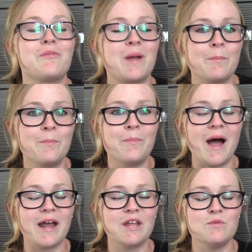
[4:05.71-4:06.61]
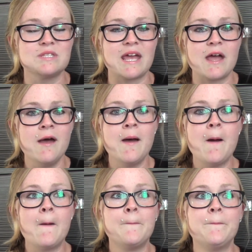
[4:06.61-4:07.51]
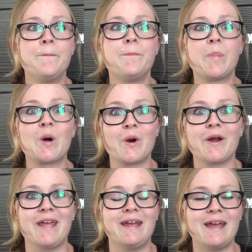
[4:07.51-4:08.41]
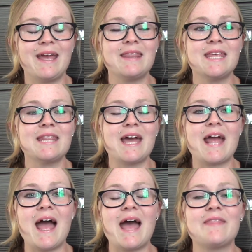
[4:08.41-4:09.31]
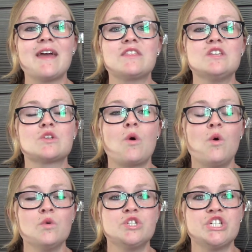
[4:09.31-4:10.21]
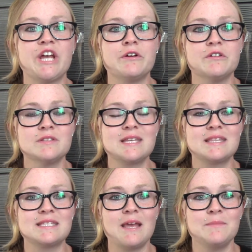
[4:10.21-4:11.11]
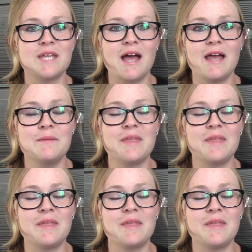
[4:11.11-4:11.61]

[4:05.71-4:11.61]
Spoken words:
My body was like burning, and then like I had like these cold chills at the same time.